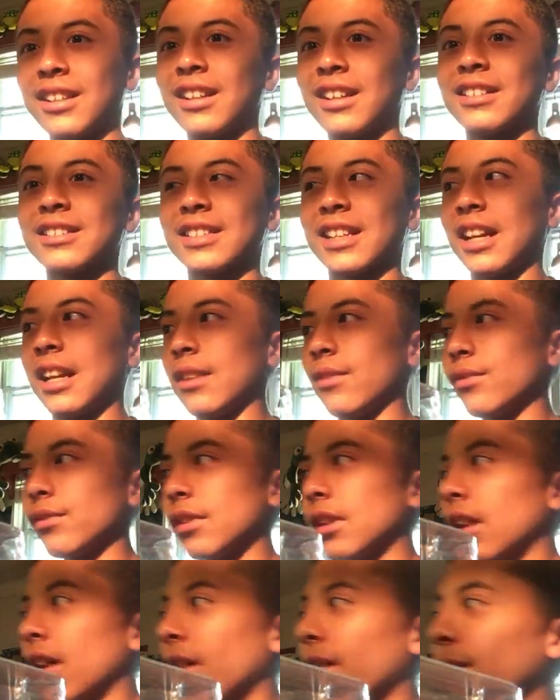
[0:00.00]
It's kind of, you
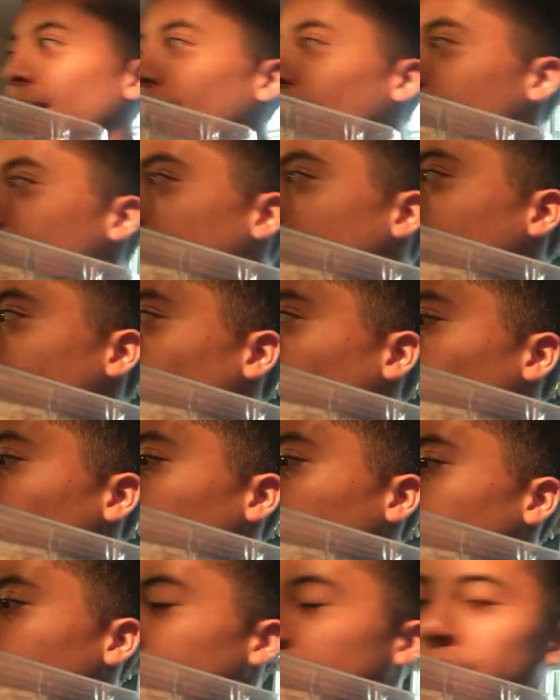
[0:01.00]
know, a kind of a
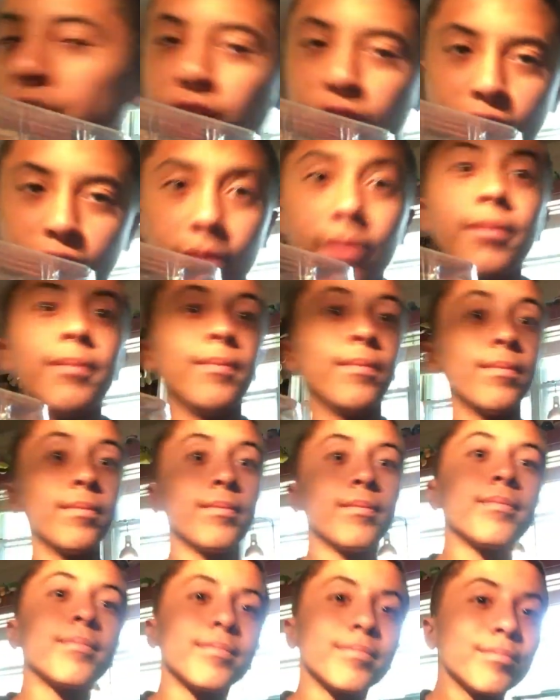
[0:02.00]
weird mixture.
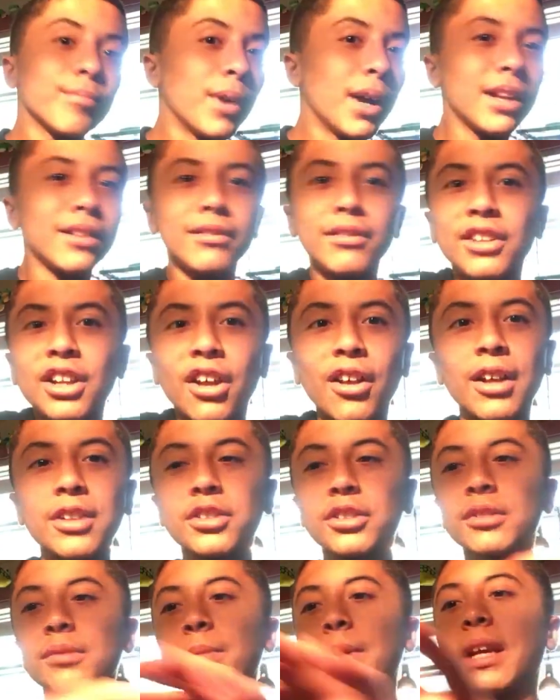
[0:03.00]
But, you know,
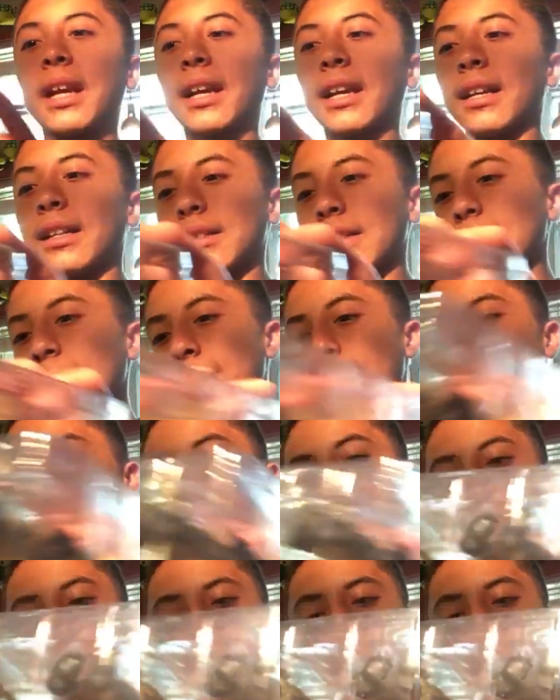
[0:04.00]
that's just me, I guess.